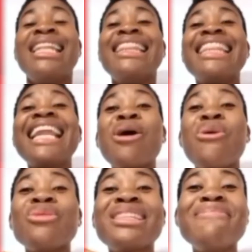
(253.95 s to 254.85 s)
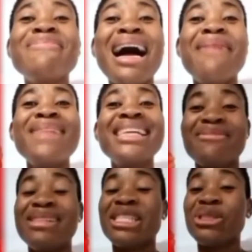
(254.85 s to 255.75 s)
Now, the
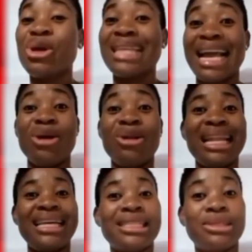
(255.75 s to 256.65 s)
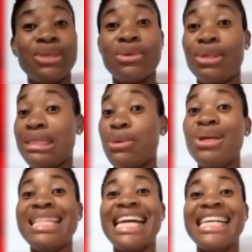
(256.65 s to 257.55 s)
amazing result I got last week was the
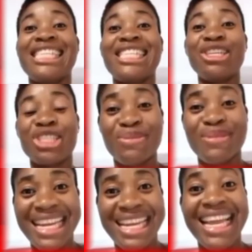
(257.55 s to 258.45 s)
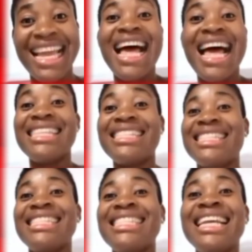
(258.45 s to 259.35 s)
one that shocked me. As in,